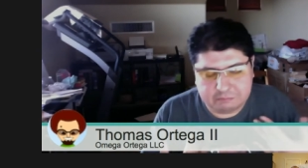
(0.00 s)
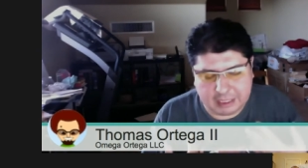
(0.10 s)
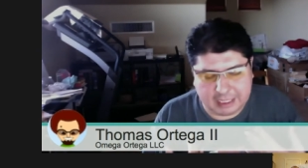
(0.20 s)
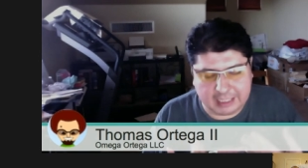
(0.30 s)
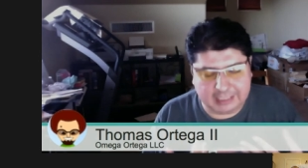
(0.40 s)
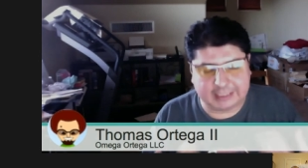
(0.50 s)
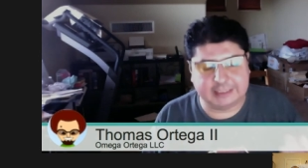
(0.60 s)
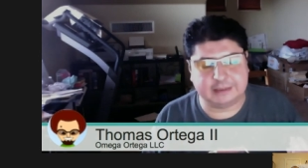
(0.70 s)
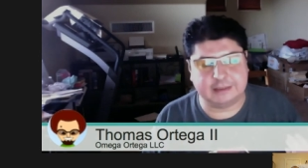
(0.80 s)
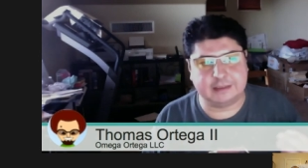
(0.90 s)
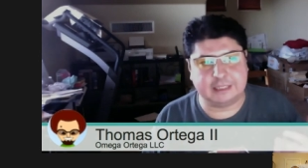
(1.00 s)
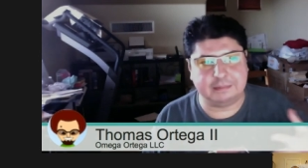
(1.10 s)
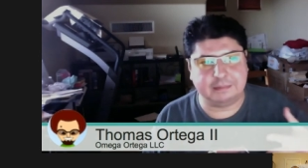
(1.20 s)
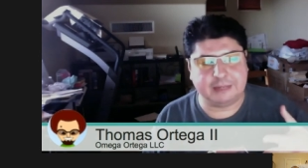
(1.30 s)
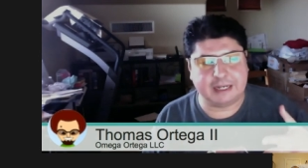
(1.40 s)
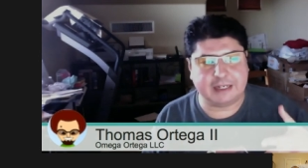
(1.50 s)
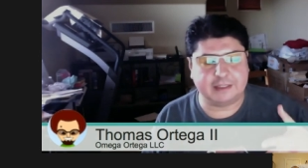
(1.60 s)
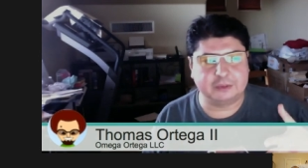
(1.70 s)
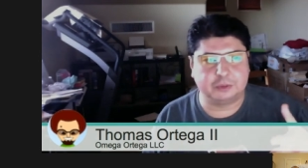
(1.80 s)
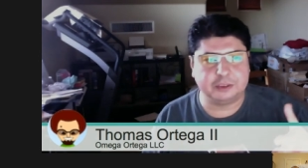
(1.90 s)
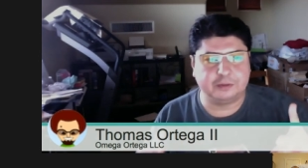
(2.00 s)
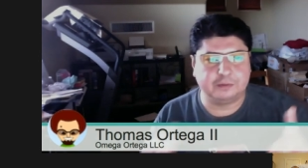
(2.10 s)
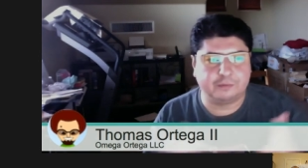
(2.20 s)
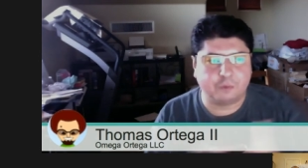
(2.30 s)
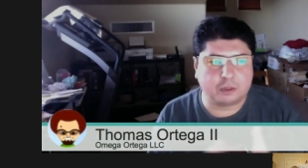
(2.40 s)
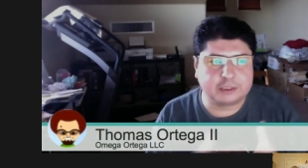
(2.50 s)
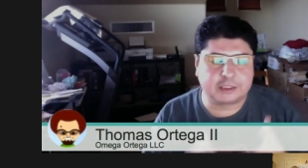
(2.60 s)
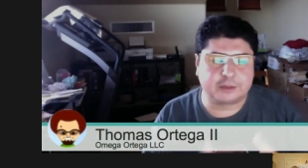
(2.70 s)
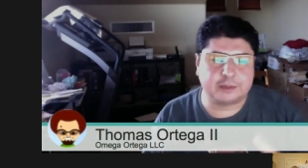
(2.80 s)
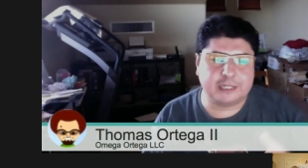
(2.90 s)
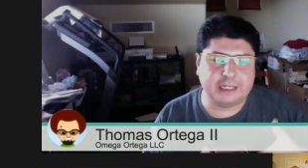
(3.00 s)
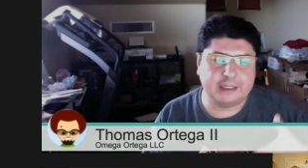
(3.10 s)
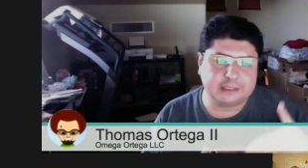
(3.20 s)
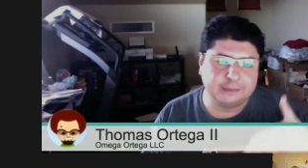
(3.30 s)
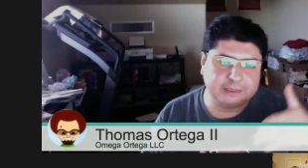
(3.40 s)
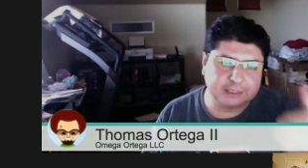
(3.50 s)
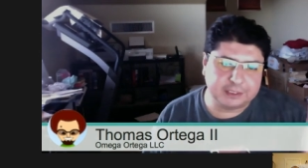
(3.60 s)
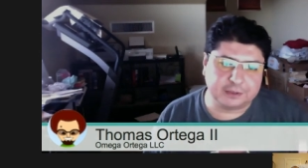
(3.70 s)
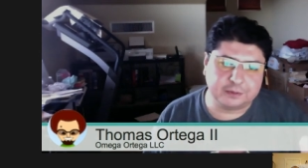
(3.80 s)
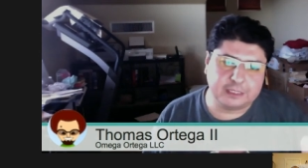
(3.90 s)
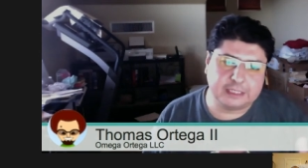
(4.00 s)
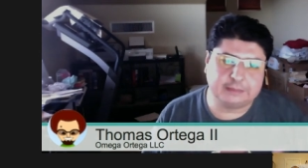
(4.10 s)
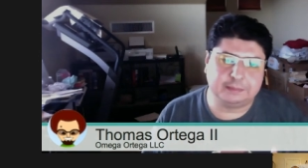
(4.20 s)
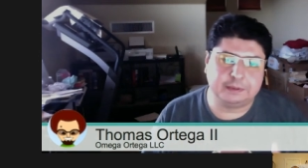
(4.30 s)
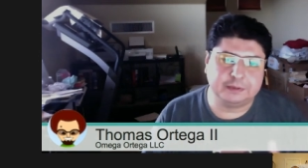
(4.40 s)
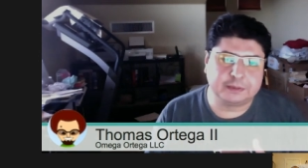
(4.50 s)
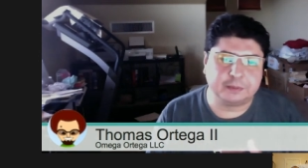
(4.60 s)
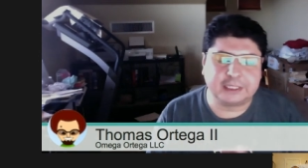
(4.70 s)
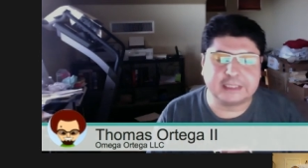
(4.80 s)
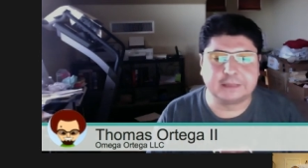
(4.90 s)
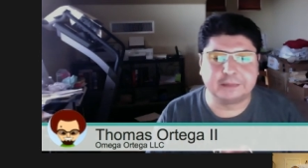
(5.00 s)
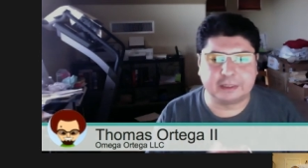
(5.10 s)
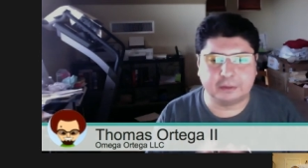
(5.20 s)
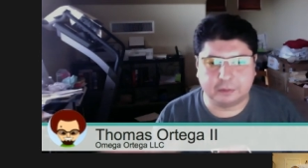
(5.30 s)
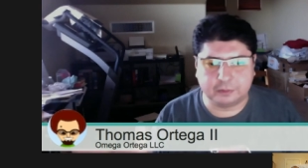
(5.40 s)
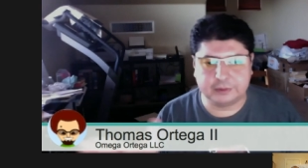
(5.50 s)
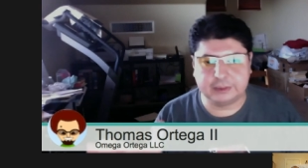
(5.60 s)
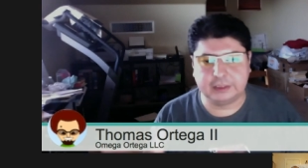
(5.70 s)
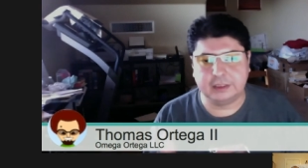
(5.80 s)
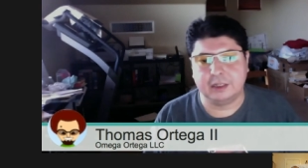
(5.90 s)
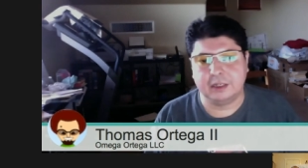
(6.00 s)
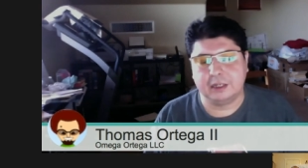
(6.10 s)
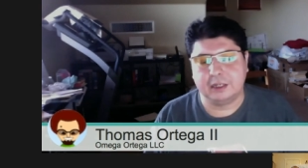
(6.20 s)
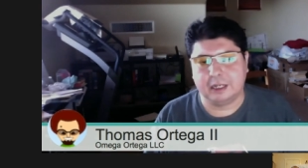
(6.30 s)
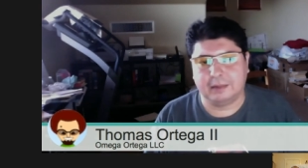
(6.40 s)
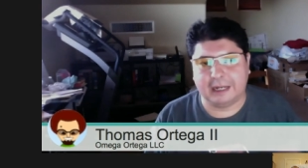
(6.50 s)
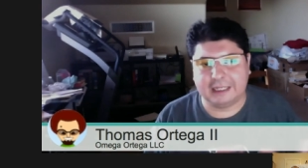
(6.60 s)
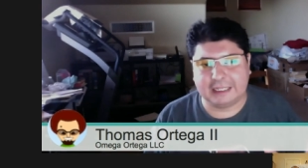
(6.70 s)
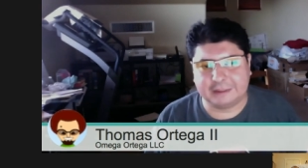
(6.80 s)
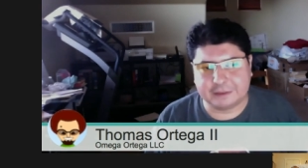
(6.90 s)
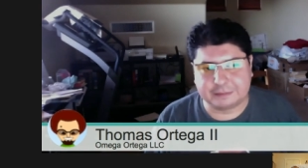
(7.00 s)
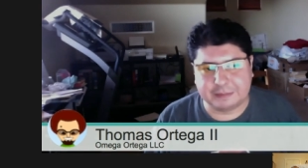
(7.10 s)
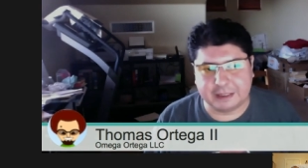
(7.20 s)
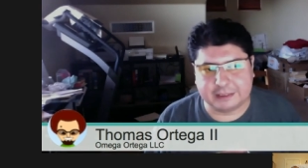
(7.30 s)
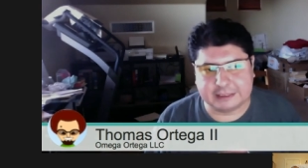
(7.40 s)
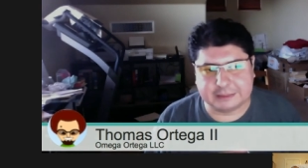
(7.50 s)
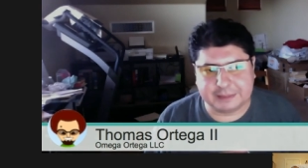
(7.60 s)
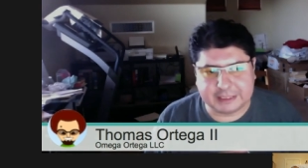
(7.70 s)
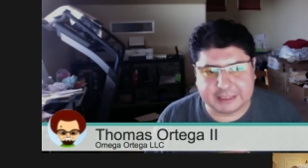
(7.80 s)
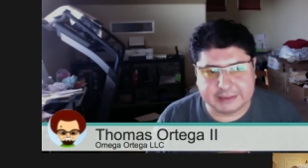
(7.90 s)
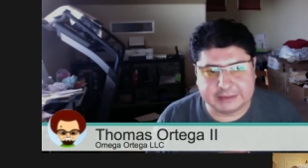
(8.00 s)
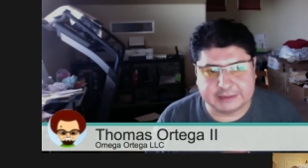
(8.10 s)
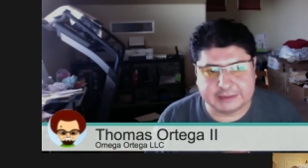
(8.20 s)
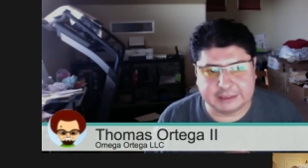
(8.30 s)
like these type of hackathons where you're forced to create something new as opposed to bringing something old. I like those better just because